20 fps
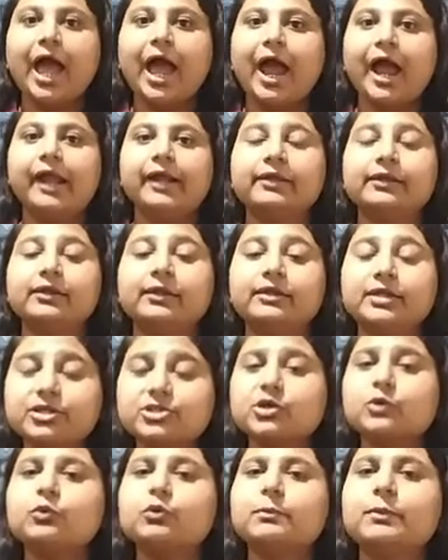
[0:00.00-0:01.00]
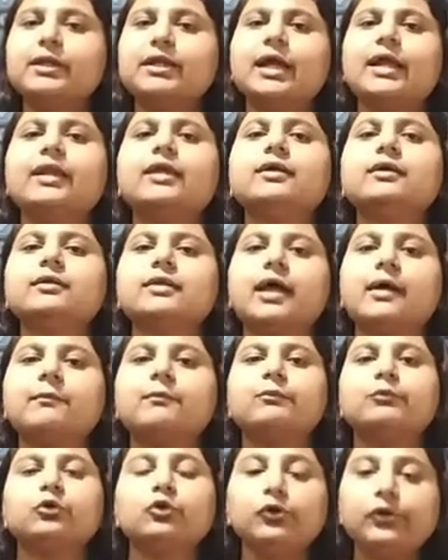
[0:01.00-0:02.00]
And the teacher would be telling
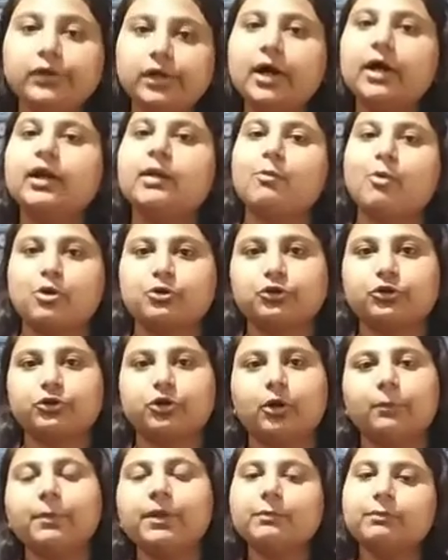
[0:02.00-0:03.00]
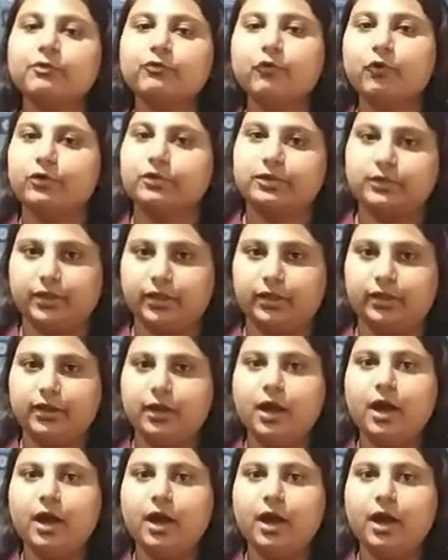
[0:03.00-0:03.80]
them to learn about the topic before the day.